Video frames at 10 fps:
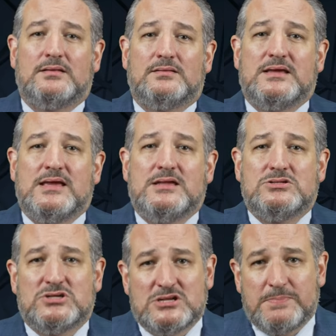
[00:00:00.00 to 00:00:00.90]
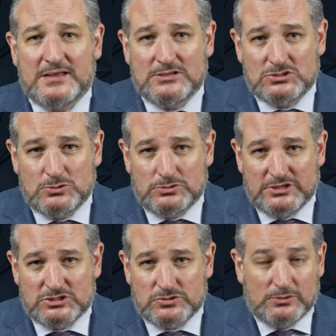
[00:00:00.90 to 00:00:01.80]
The Eanes Independent School
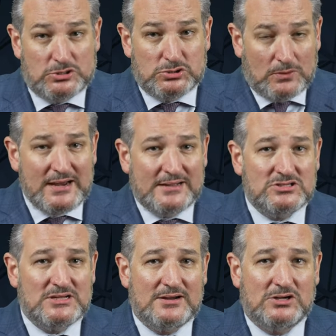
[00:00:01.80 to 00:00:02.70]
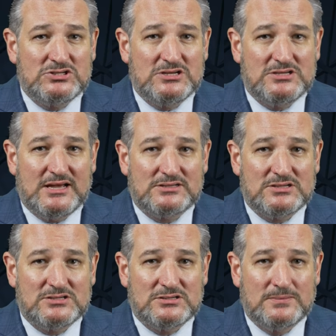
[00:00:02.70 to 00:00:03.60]
District, which is right outside Austin,
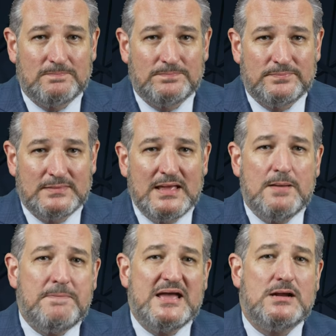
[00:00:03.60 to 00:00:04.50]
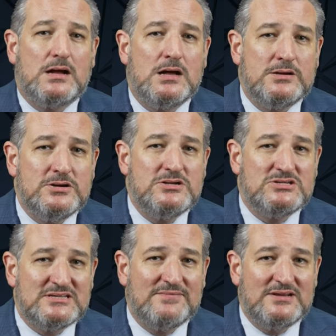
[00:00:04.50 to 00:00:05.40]
Texas, paid one hundred
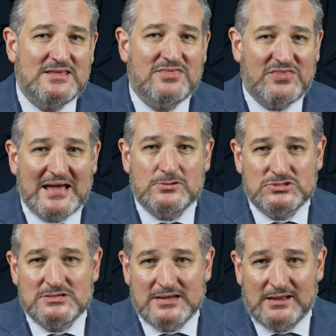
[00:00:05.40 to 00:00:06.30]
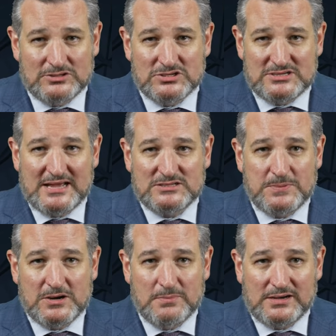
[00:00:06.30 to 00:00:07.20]
seventy thousand dollars in
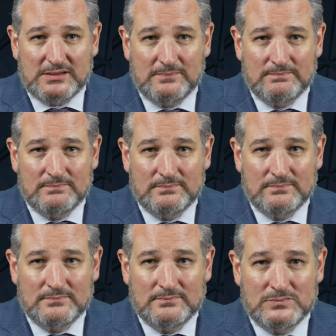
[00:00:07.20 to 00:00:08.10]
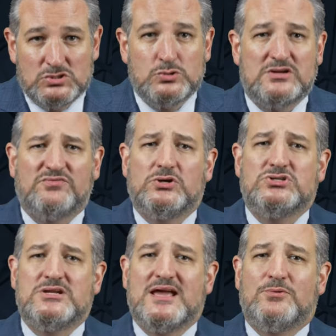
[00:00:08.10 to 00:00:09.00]
taxpayer money to a
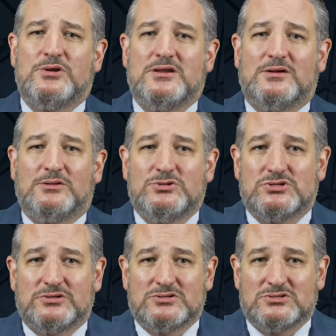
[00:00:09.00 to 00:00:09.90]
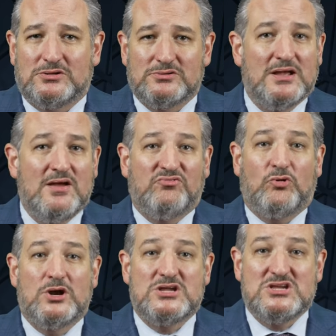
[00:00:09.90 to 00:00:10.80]
diversity, equity, and inclusion consultant
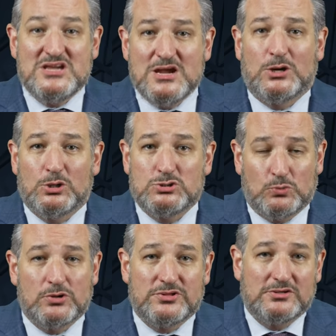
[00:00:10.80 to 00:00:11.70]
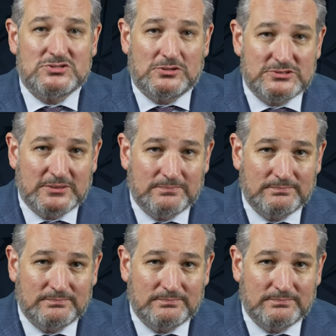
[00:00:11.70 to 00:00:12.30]
for a year's worth of consulting.